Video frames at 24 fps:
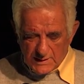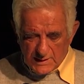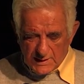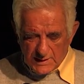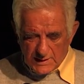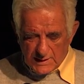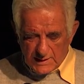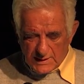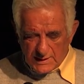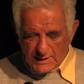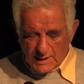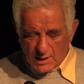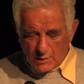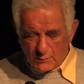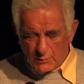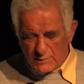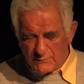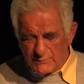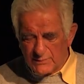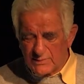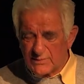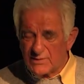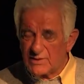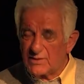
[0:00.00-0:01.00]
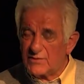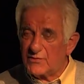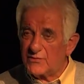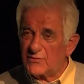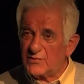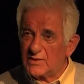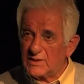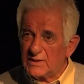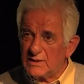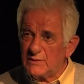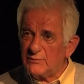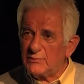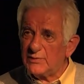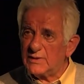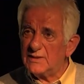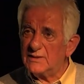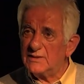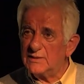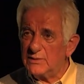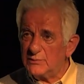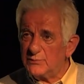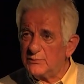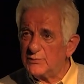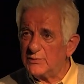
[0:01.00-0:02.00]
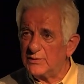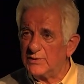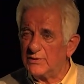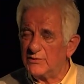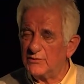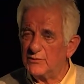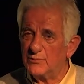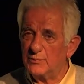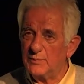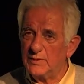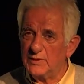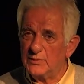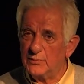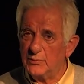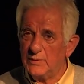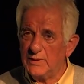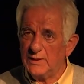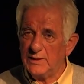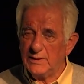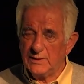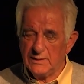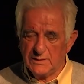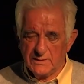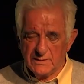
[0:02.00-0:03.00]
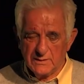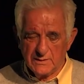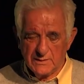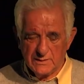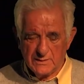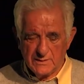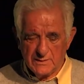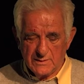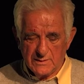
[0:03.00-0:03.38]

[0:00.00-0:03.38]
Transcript: However, there's significant difference between